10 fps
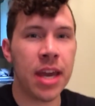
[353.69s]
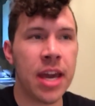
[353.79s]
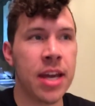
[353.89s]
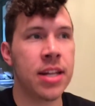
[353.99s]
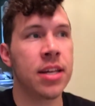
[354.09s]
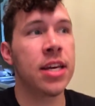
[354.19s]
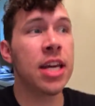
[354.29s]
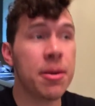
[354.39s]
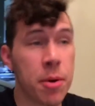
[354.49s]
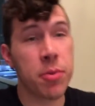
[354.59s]
And he
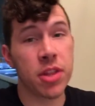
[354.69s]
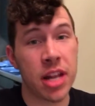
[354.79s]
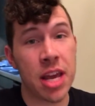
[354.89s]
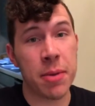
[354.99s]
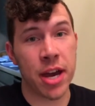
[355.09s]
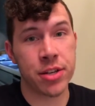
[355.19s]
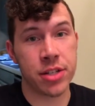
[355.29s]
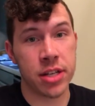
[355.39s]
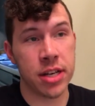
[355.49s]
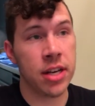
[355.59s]
came up with a name,
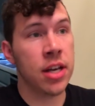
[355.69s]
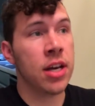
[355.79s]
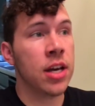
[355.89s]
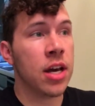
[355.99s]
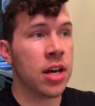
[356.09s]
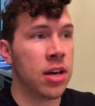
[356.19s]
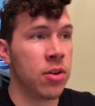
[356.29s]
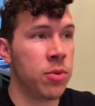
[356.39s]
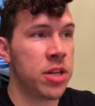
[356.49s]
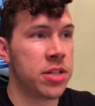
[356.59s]
actually.
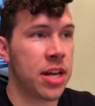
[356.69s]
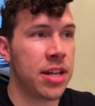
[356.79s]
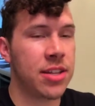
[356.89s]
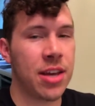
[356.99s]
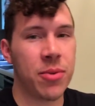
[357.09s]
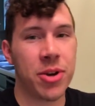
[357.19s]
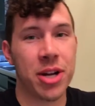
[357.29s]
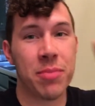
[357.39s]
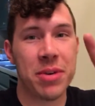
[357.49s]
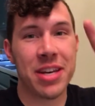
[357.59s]
We decided that we were
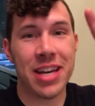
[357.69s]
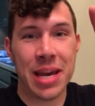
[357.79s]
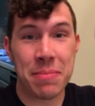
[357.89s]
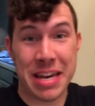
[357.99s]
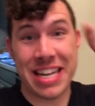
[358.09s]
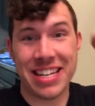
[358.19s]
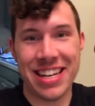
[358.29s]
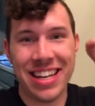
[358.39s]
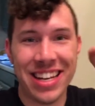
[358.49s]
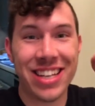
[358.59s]
going to be a band,
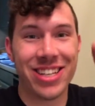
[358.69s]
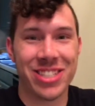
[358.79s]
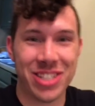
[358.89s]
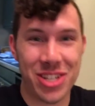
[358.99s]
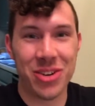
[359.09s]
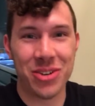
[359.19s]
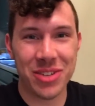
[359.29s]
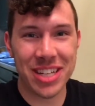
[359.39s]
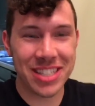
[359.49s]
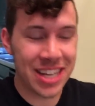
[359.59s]
just the two of
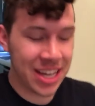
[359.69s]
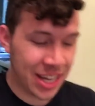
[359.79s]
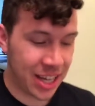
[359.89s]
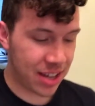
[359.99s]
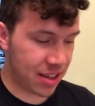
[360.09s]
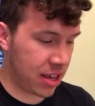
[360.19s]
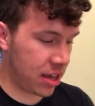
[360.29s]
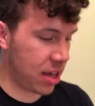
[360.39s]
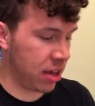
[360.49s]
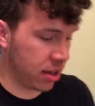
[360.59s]
us.
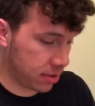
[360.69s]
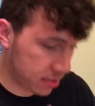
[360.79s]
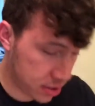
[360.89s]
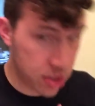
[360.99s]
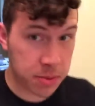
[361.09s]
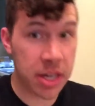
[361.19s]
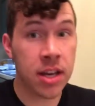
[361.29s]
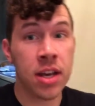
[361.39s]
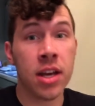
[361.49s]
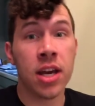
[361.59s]
Excuse me.
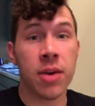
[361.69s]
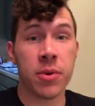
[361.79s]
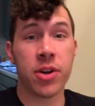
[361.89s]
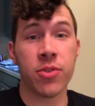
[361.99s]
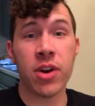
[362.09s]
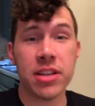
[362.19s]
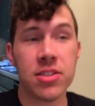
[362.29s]
And we were going to write